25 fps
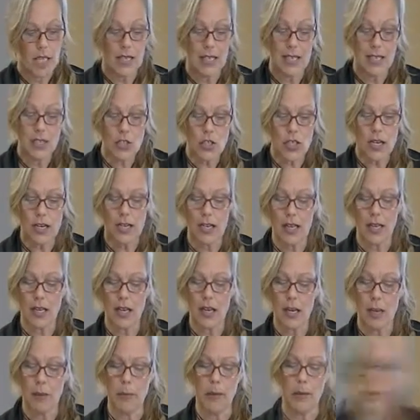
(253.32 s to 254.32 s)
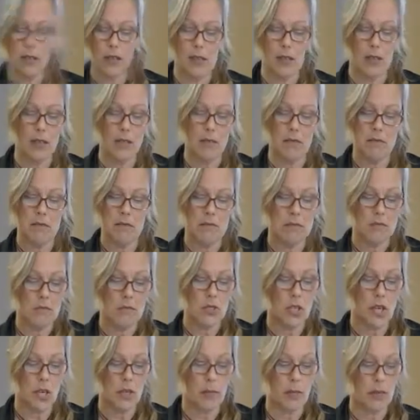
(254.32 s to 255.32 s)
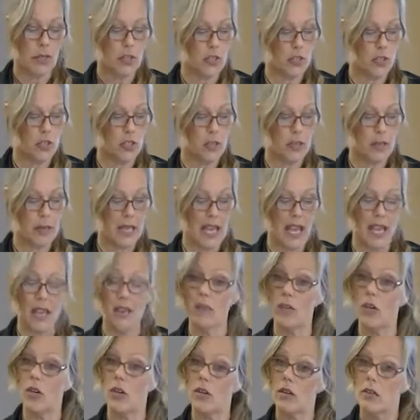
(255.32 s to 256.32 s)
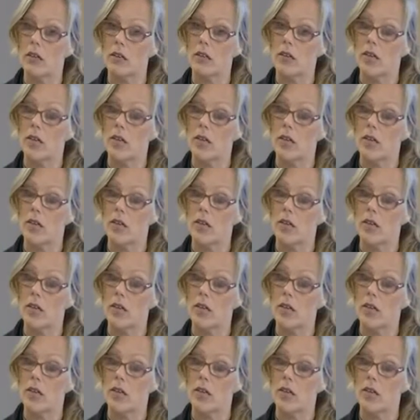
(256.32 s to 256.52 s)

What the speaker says: leash etiquette, I put, dog mirrors your behavior.